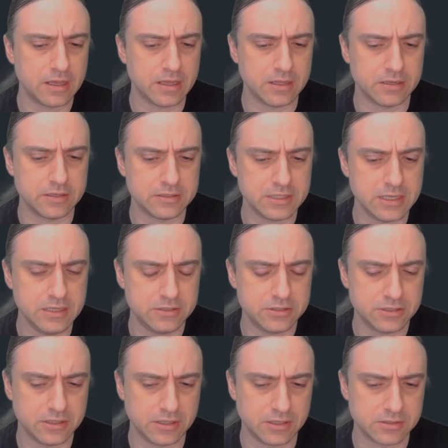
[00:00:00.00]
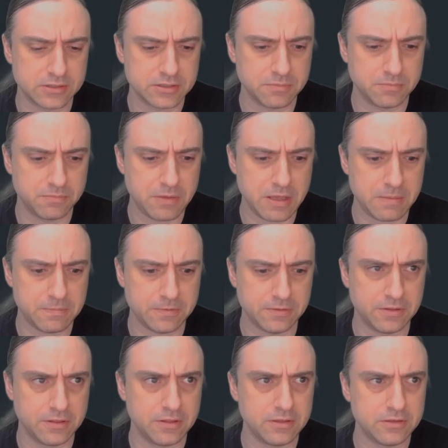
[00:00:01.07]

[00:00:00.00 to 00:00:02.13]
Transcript: and teaching some people